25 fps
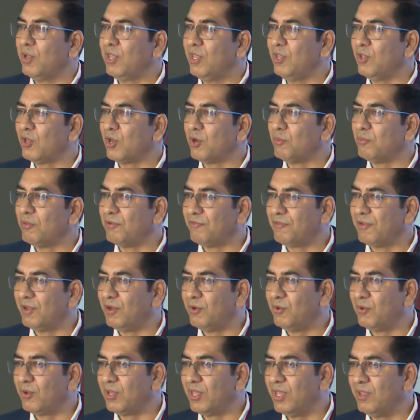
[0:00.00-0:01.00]
ghee or a
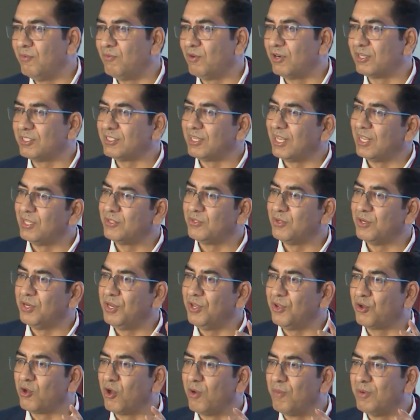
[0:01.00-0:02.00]
buffalo ghee. What sells on
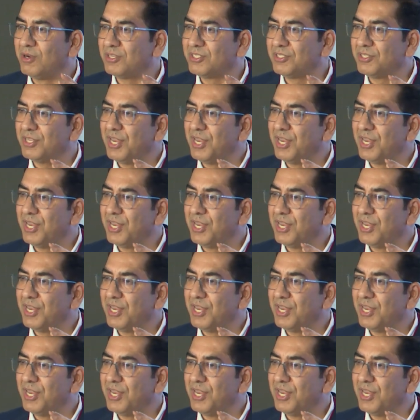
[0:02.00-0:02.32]
e-commerce,